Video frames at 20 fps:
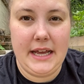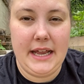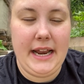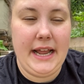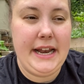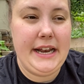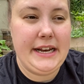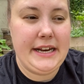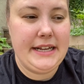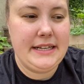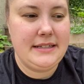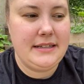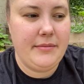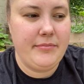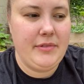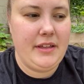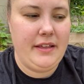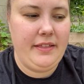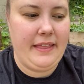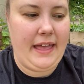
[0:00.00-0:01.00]
it. And it is
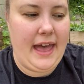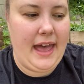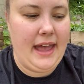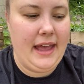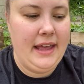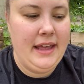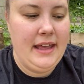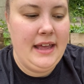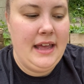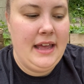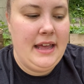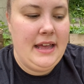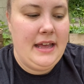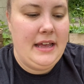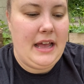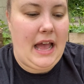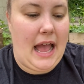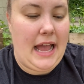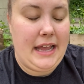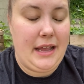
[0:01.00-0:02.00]
something that
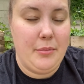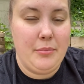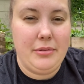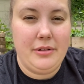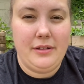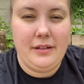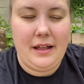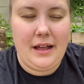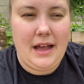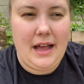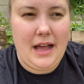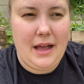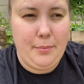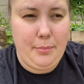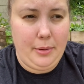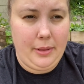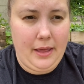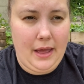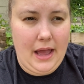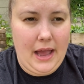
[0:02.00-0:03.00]
I can
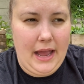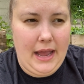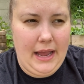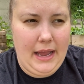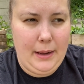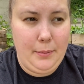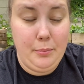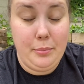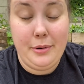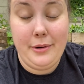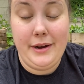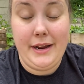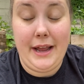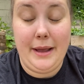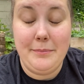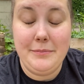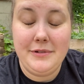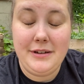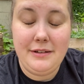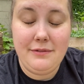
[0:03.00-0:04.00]
apply
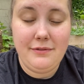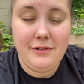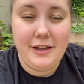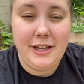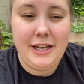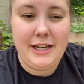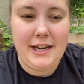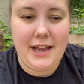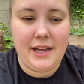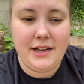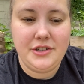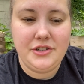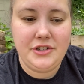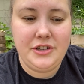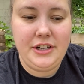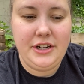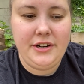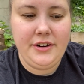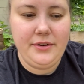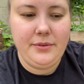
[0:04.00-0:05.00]
preemptively next
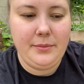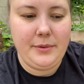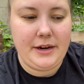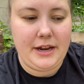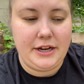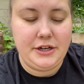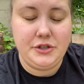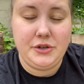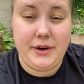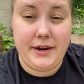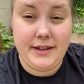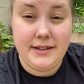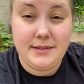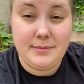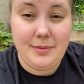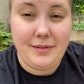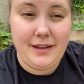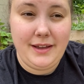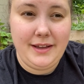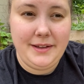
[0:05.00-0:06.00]
year when I
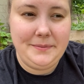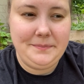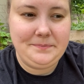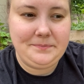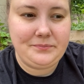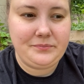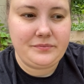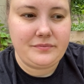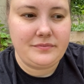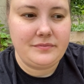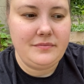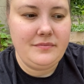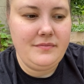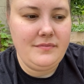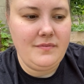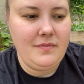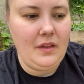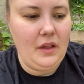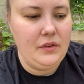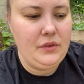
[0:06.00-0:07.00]
transplant,
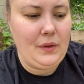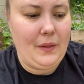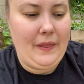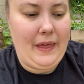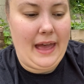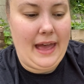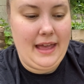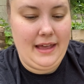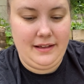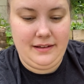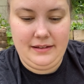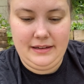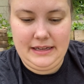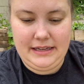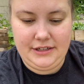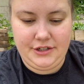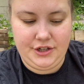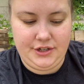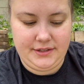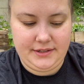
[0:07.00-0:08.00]
so that
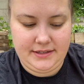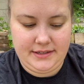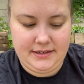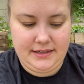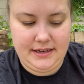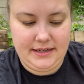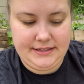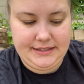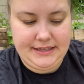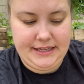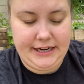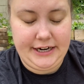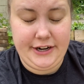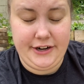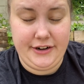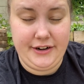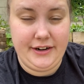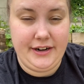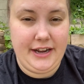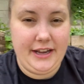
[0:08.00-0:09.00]
it just is
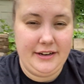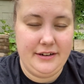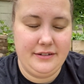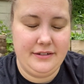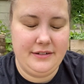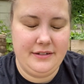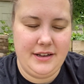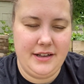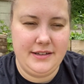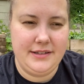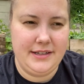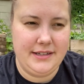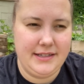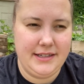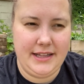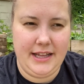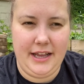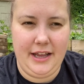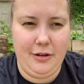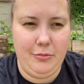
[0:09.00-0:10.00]
there and does
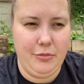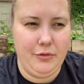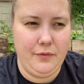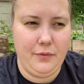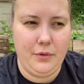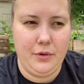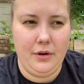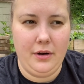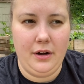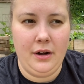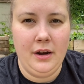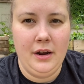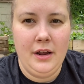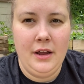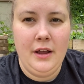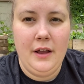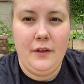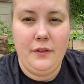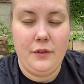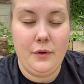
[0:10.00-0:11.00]
its thing before
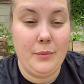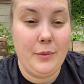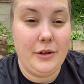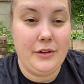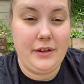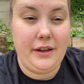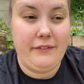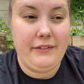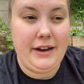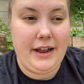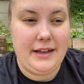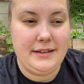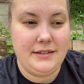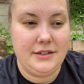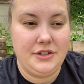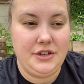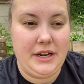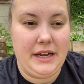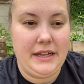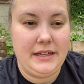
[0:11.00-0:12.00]
the wilt even has
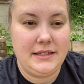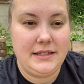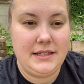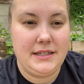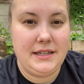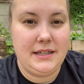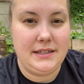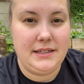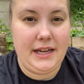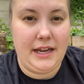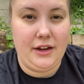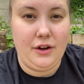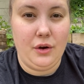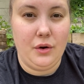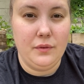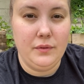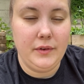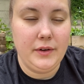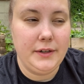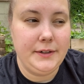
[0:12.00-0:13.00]
a chance to take
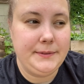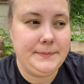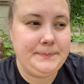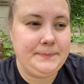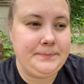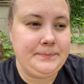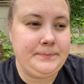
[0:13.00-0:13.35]
over.